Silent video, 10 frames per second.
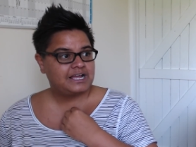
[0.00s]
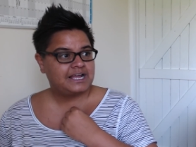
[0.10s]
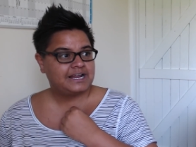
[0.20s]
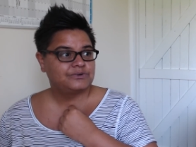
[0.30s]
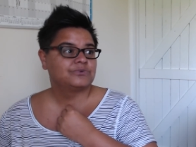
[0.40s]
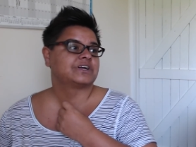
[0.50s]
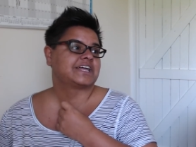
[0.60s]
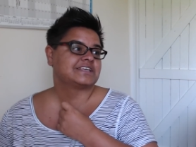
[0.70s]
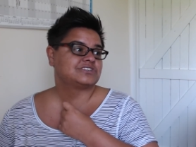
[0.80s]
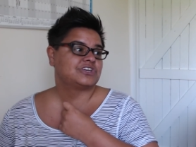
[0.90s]
And Nora
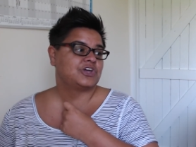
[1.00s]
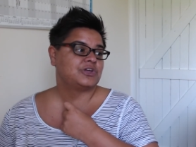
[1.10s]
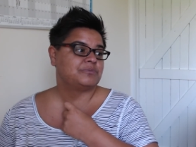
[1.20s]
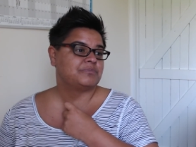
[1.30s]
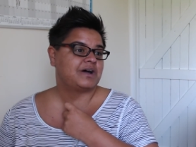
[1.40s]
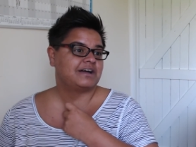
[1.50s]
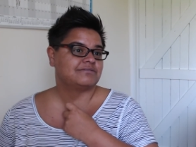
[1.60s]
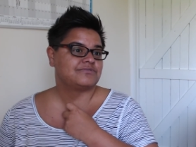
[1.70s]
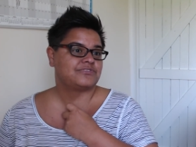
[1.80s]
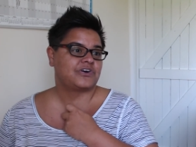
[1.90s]
gets home
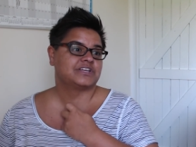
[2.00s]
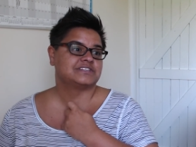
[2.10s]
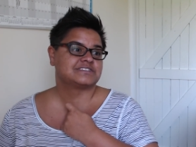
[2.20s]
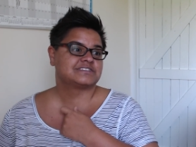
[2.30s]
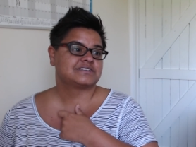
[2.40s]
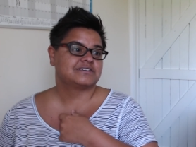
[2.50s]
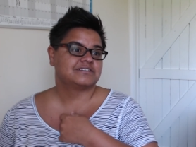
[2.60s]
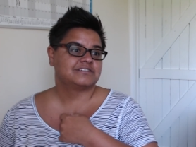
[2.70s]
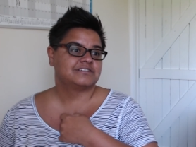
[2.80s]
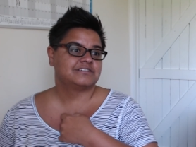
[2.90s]
and finds
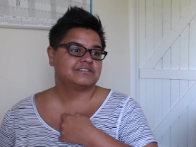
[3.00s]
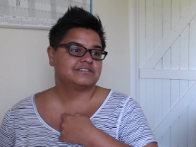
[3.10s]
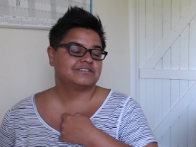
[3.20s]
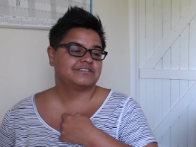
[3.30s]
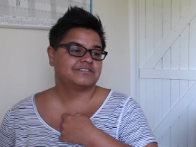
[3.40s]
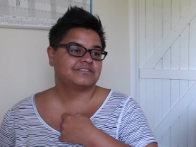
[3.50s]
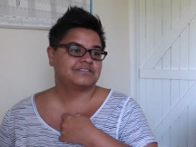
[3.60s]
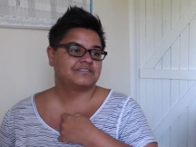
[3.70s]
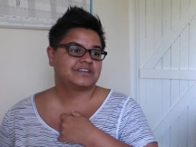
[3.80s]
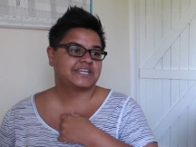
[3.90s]

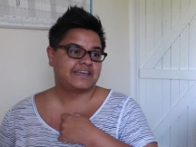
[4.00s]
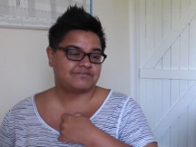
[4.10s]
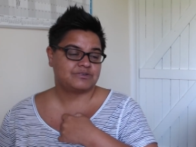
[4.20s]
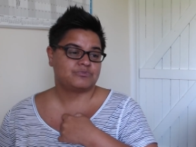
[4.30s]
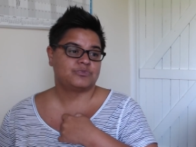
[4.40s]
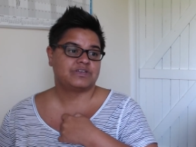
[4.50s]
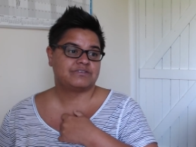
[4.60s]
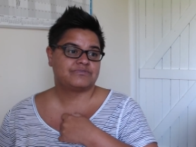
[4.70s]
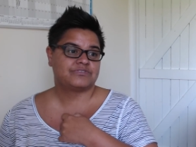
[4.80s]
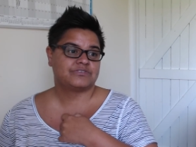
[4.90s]
Kevin with